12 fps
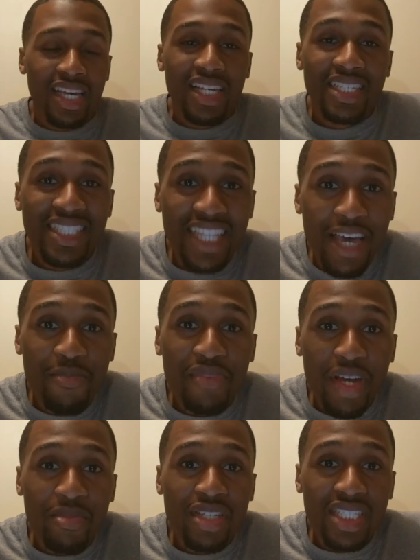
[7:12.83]
Step
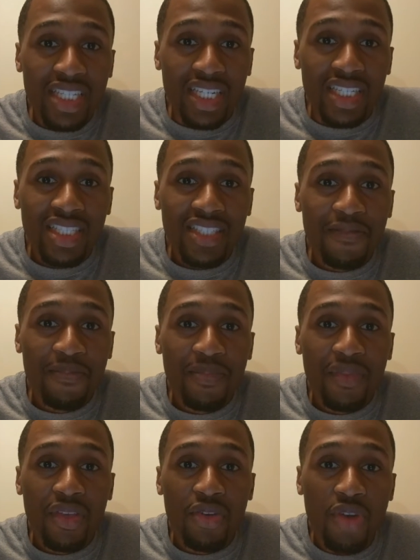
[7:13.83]
number 6,
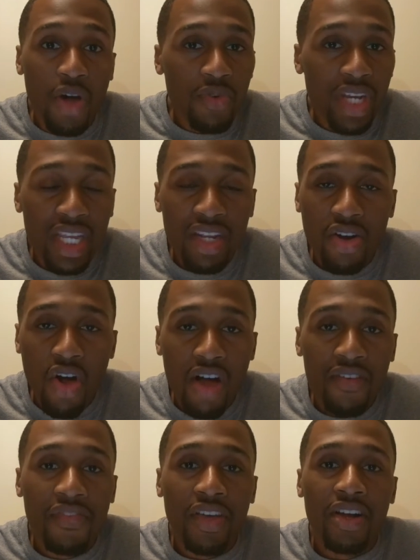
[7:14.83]
you don't need it
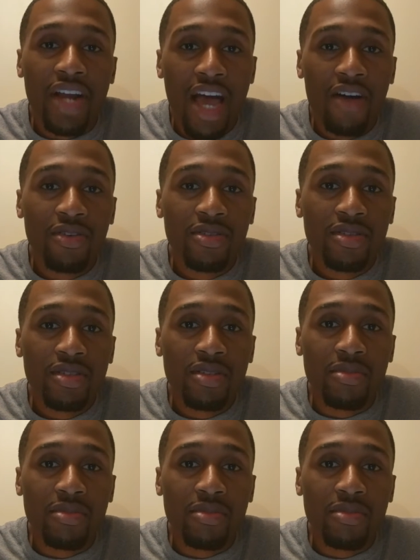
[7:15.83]
all figured out,